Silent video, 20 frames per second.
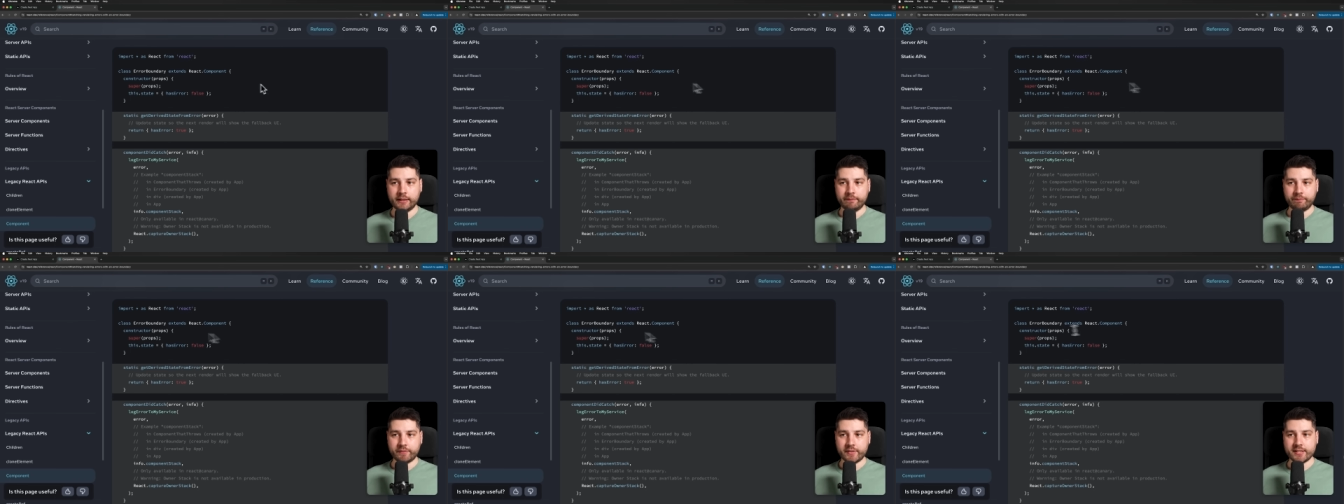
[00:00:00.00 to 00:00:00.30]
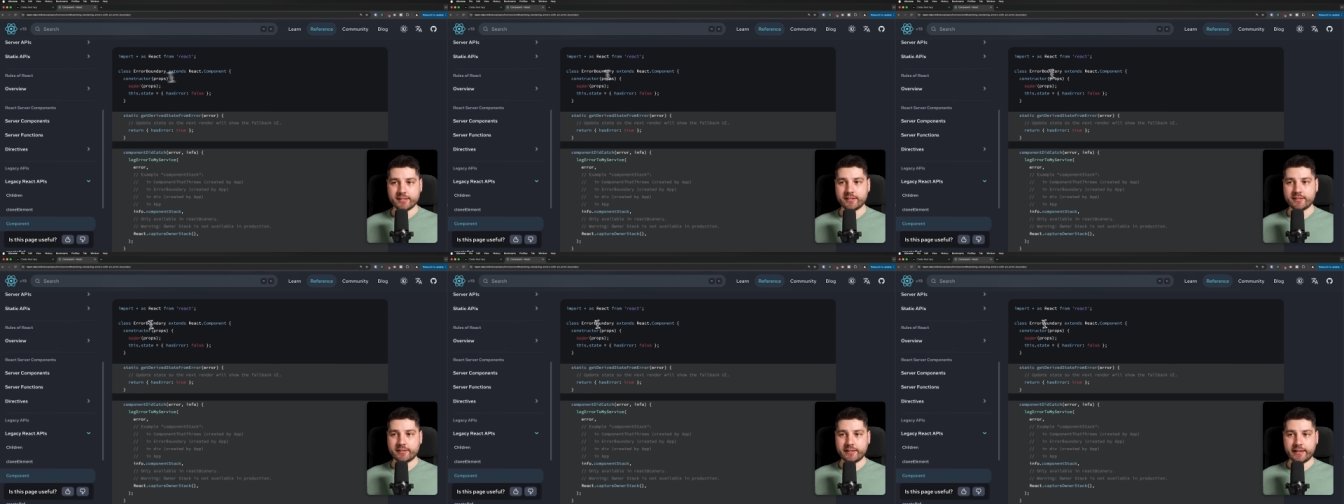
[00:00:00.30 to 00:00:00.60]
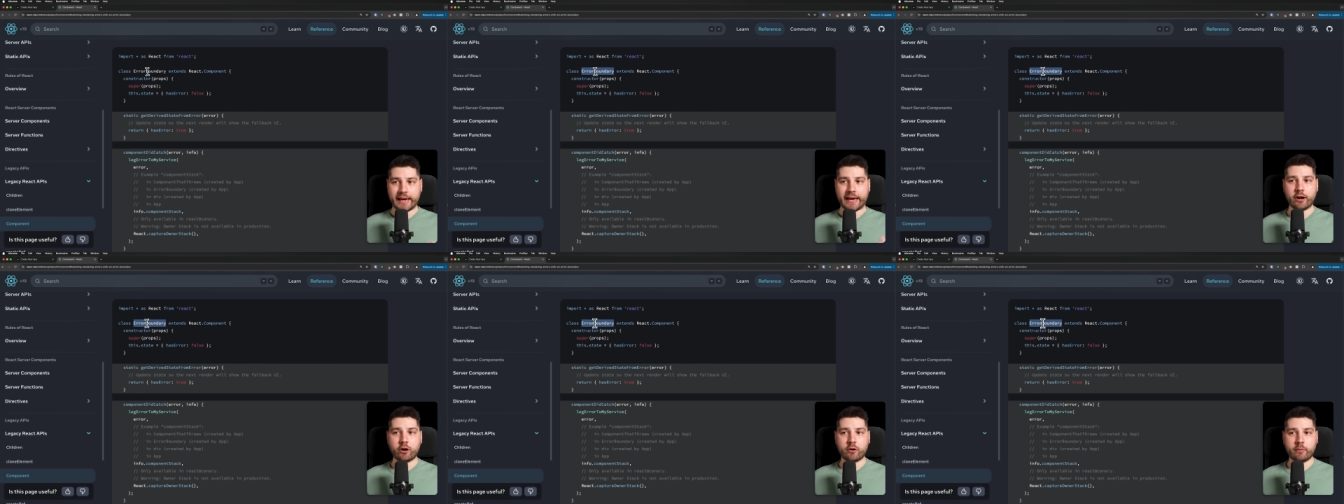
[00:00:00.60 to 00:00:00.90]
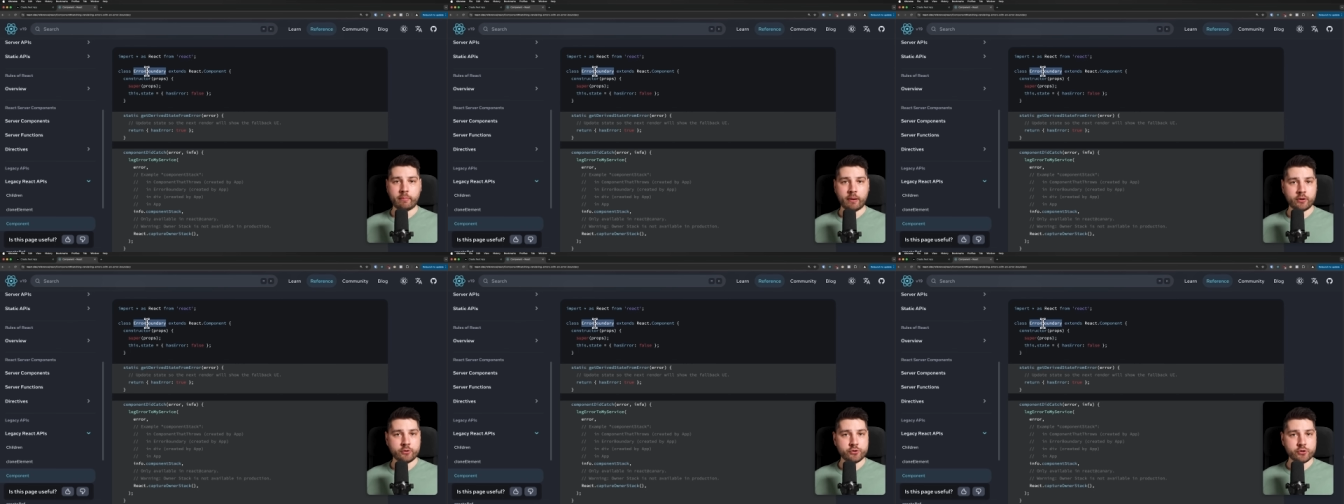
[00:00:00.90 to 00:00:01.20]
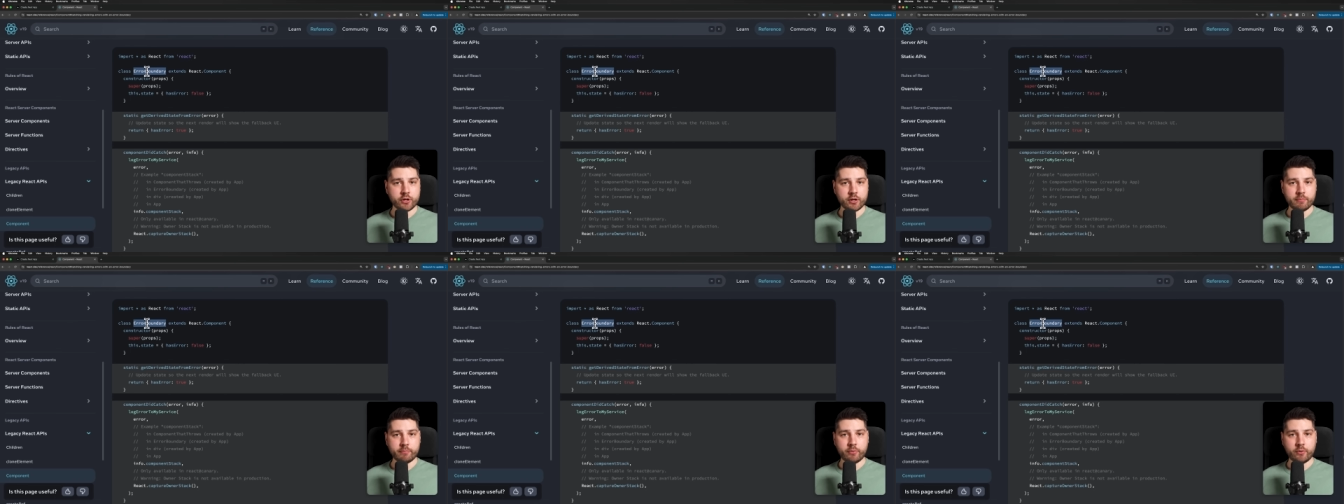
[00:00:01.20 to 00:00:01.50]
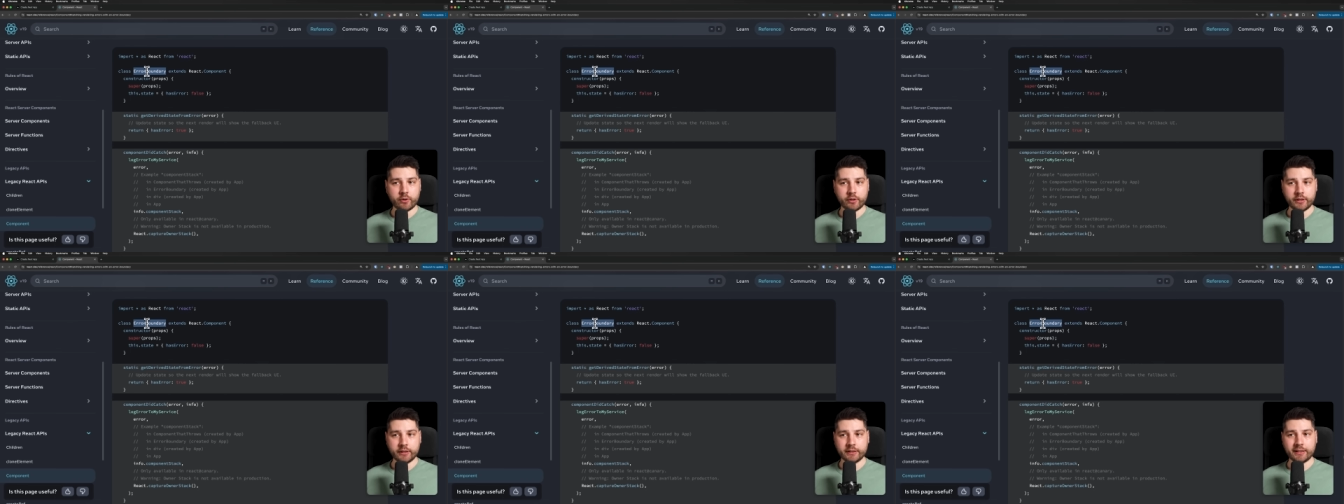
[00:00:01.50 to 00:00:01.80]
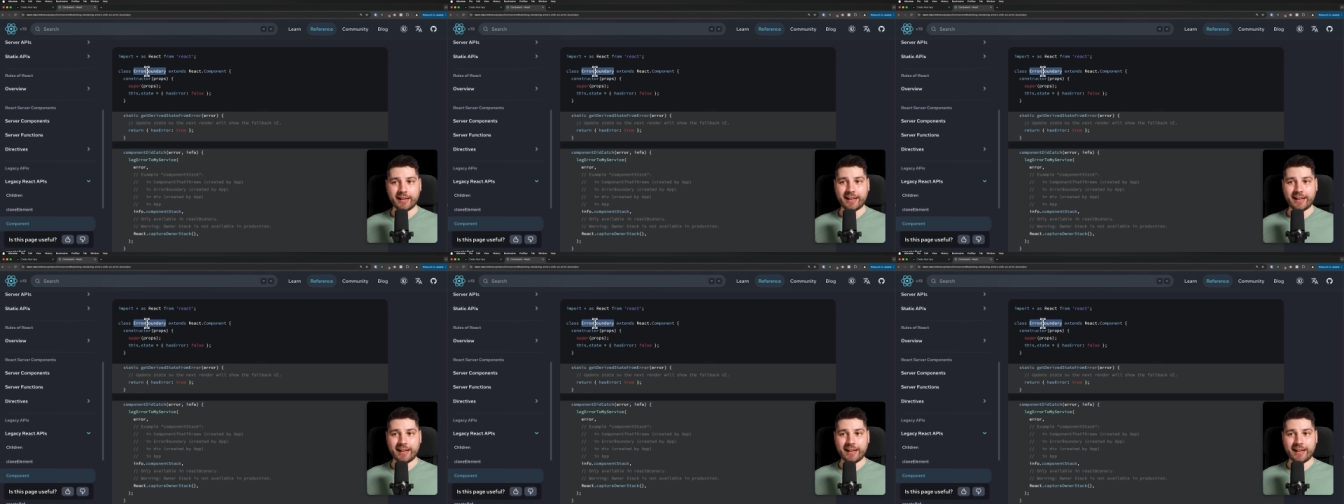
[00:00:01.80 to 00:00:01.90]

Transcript: This is the error boundary component